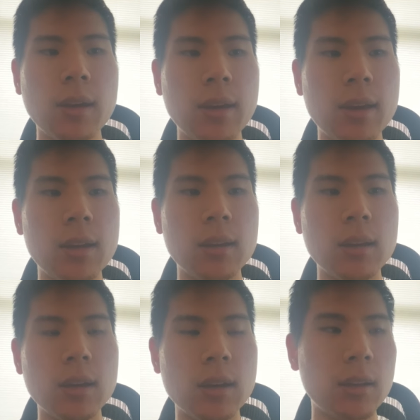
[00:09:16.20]
it,
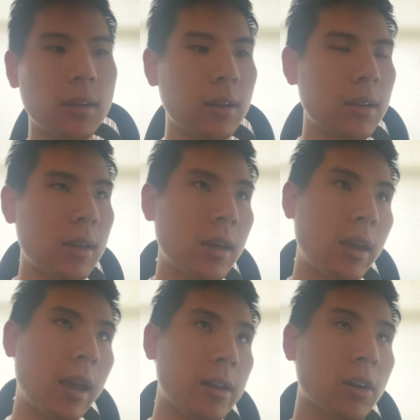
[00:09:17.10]
it,
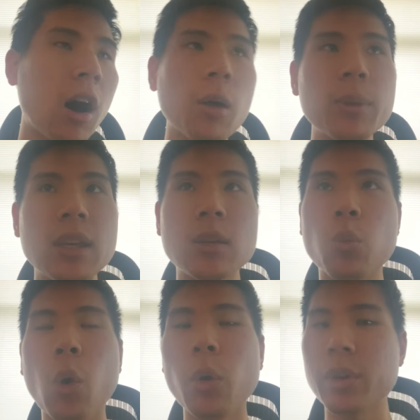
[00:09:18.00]
and call me
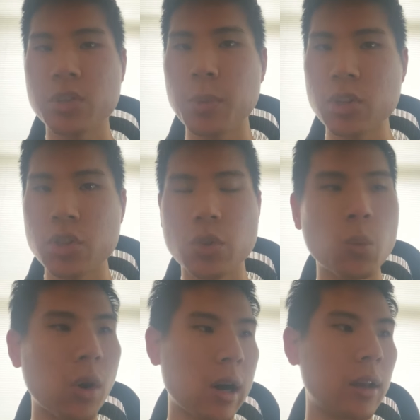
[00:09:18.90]
woke as much as you
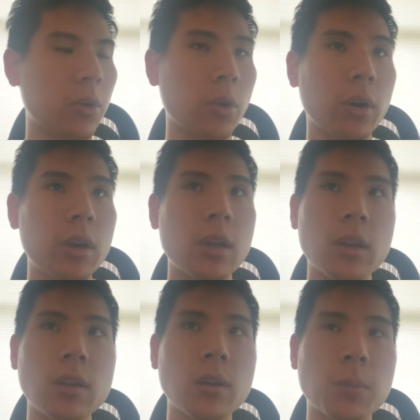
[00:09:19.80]
want or
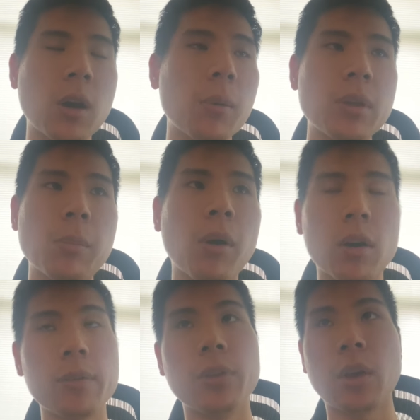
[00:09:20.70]
call me a
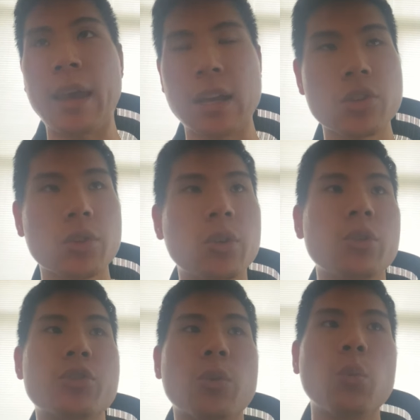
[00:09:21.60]
part of the cancel
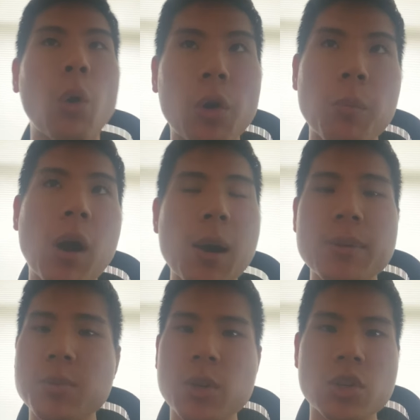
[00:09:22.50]
culture woke mob
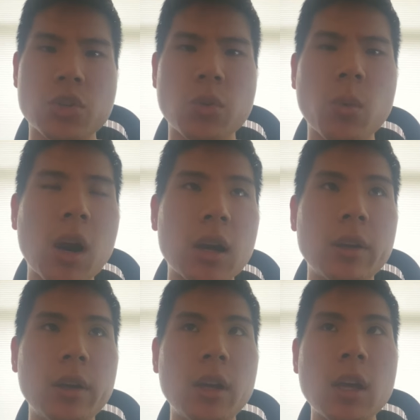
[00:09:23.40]
as much as you want,
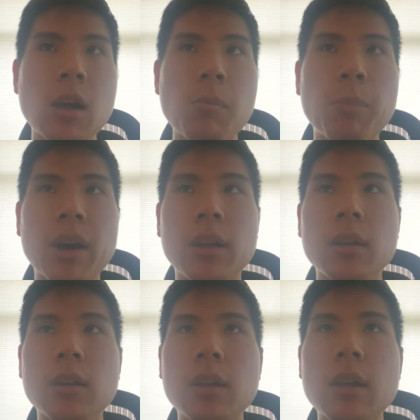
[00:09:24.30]
but
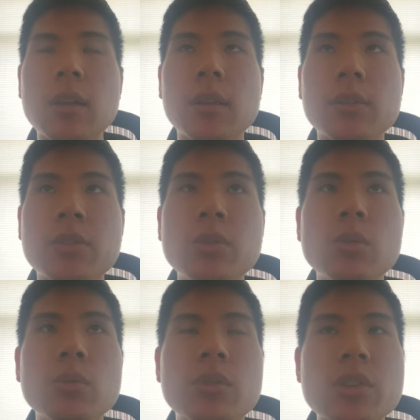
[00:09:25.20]

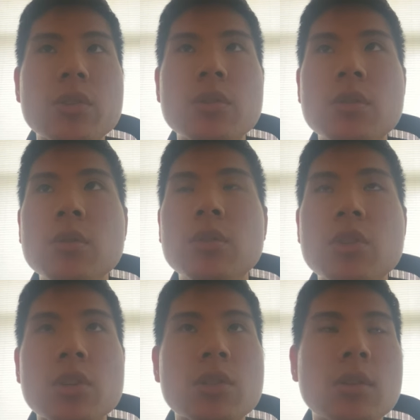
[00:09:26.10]
to just to
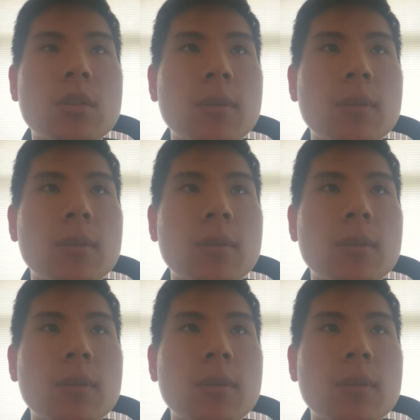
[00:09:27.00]
just